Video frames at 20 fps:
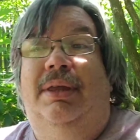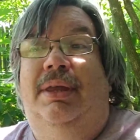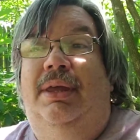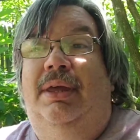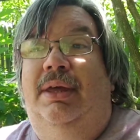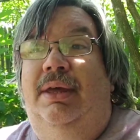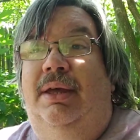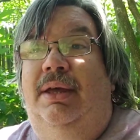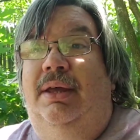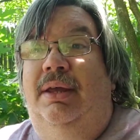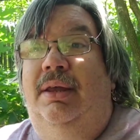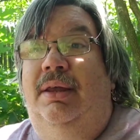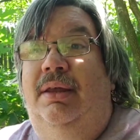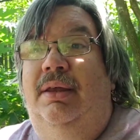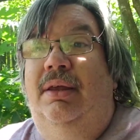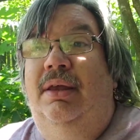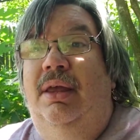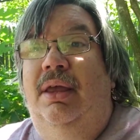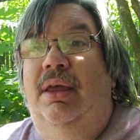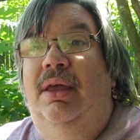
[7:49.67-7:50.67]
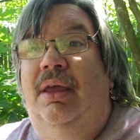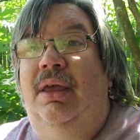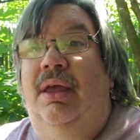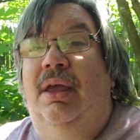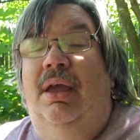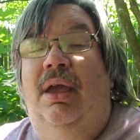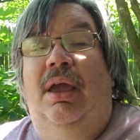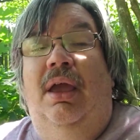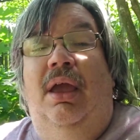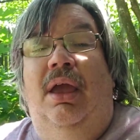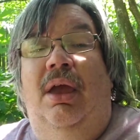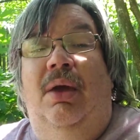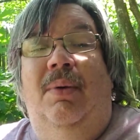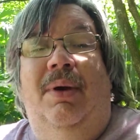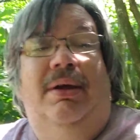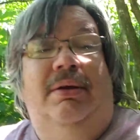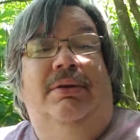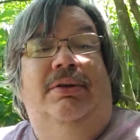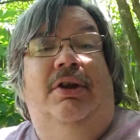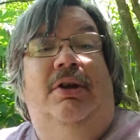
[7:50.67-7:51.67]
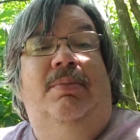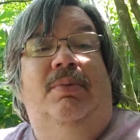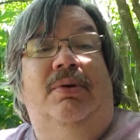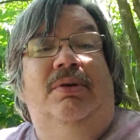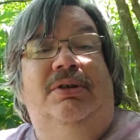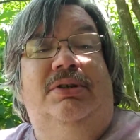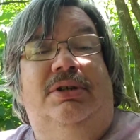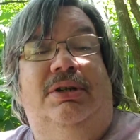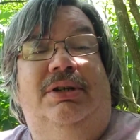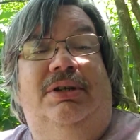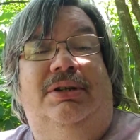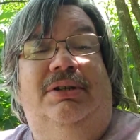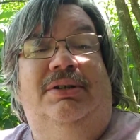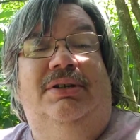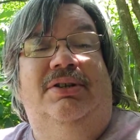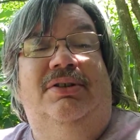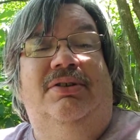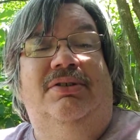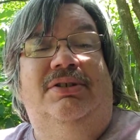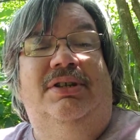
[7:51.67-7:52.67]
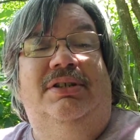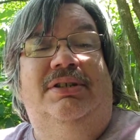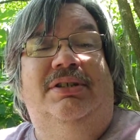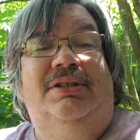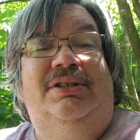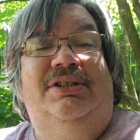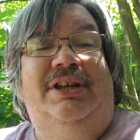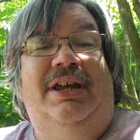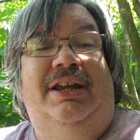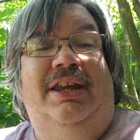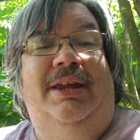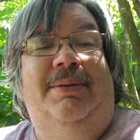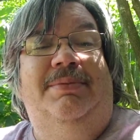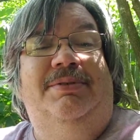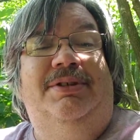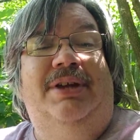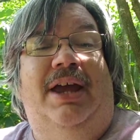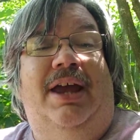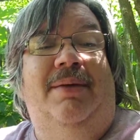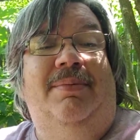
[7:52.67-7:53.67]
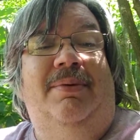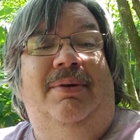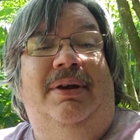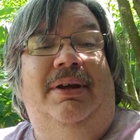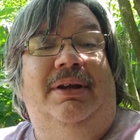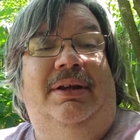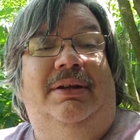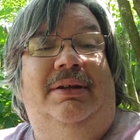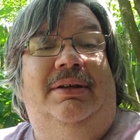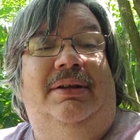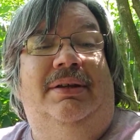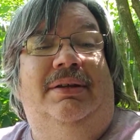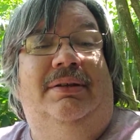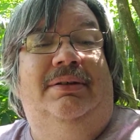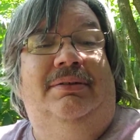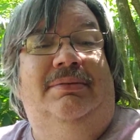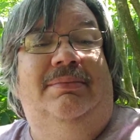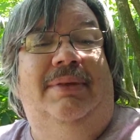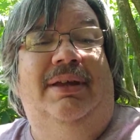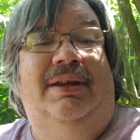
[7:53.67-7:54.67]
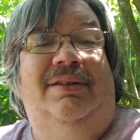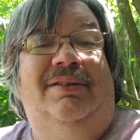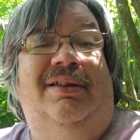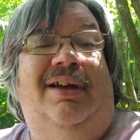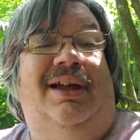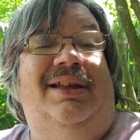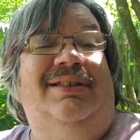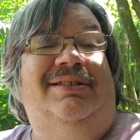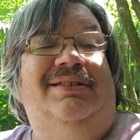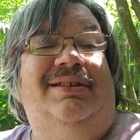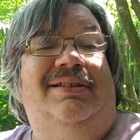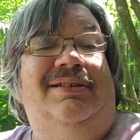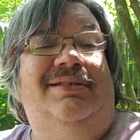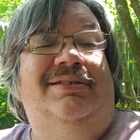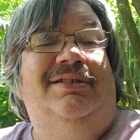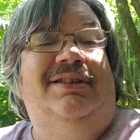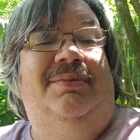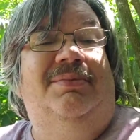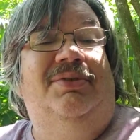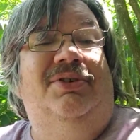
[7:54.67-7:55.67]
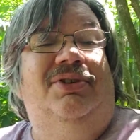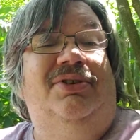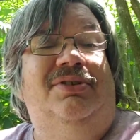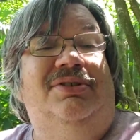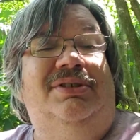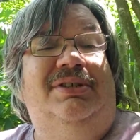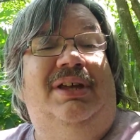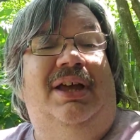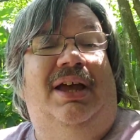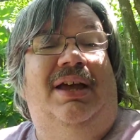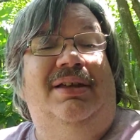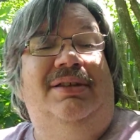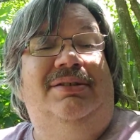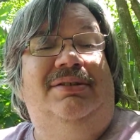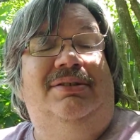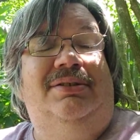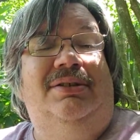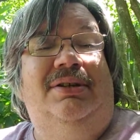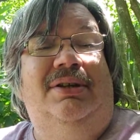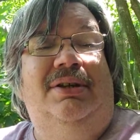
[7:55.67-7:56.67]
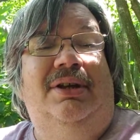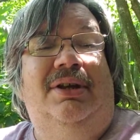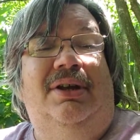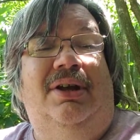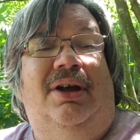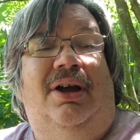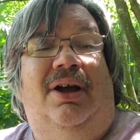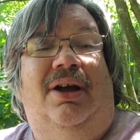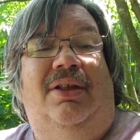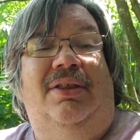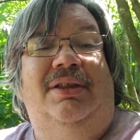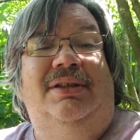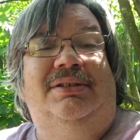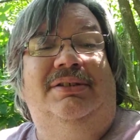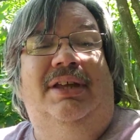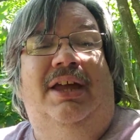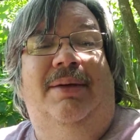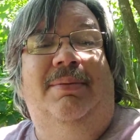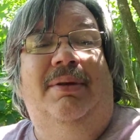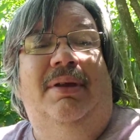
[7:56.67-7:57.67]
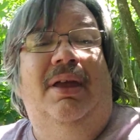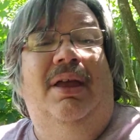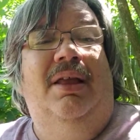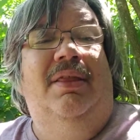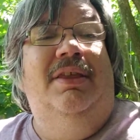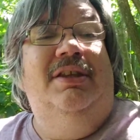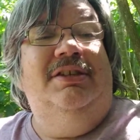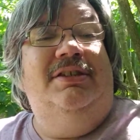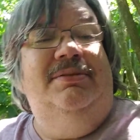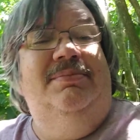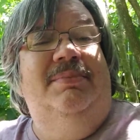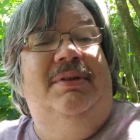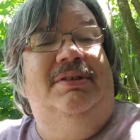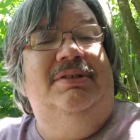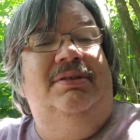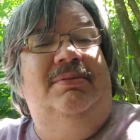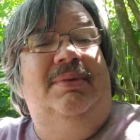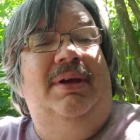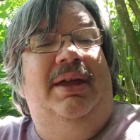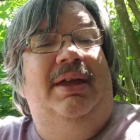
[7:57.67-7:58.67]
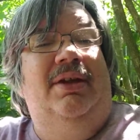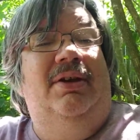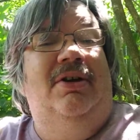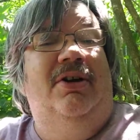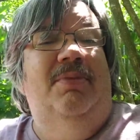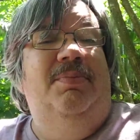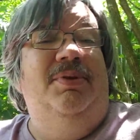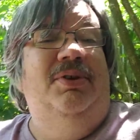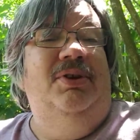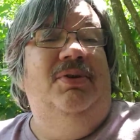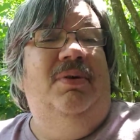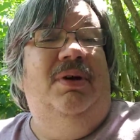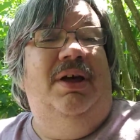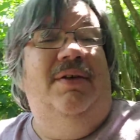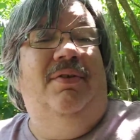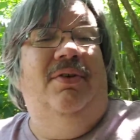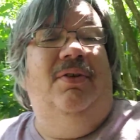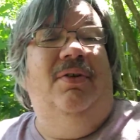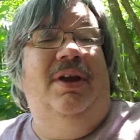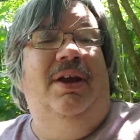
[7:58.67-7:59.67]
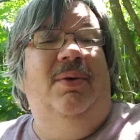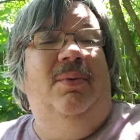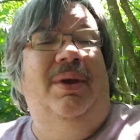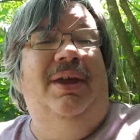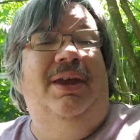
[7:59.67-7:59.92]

yeah. Well, no more, no sense in keep jabbering and making nonsense up to you guys all this time. This is Muzzle Mike, hoping you all have a great